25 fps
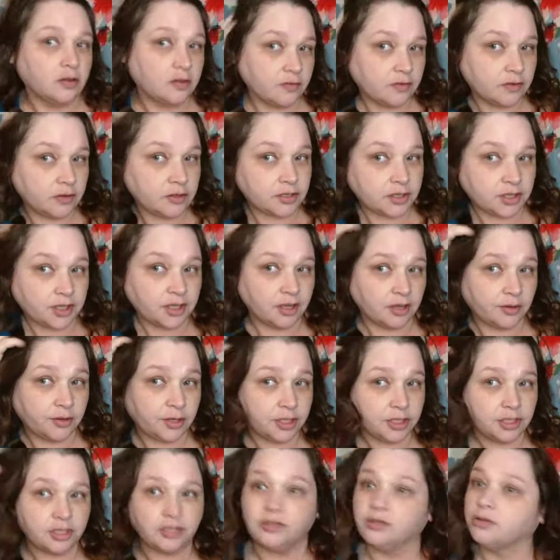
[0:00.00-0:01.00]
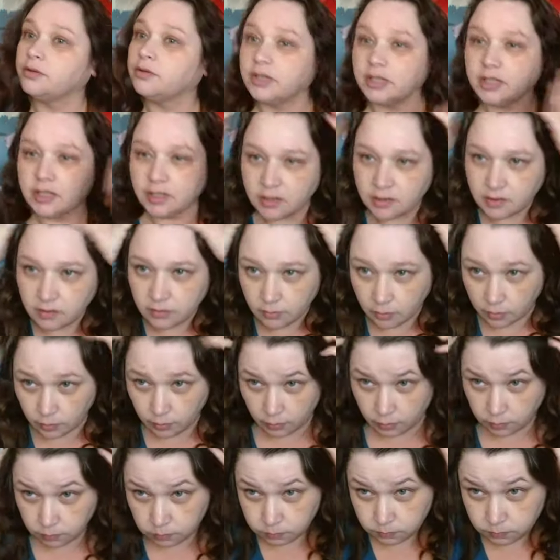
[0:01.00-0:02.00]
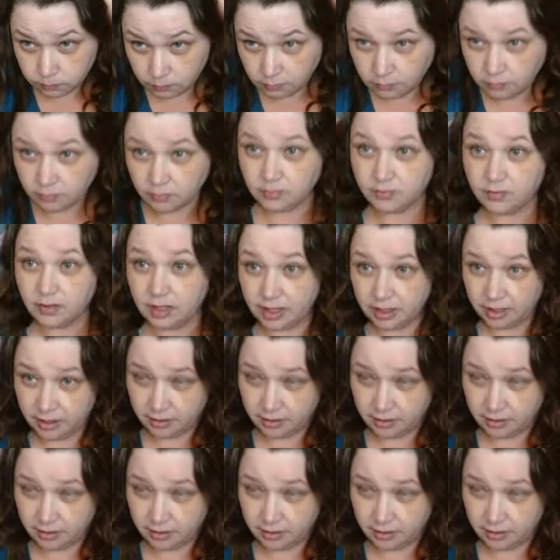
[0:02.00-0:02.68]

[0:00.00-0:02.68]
First thing I want to do is like